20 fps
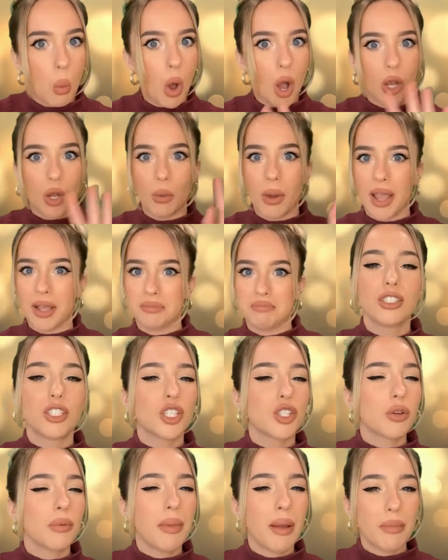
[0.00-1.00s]
Walk away.
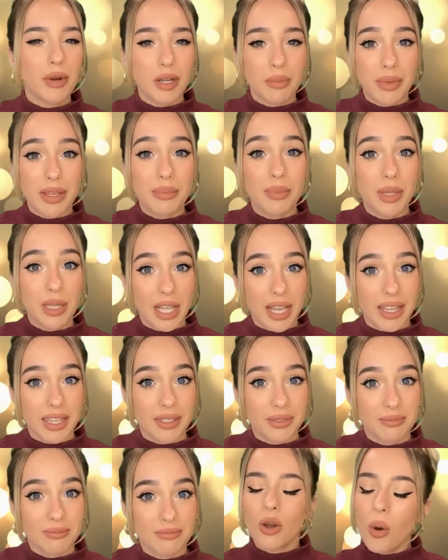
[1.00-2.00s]
Just remember to be polite.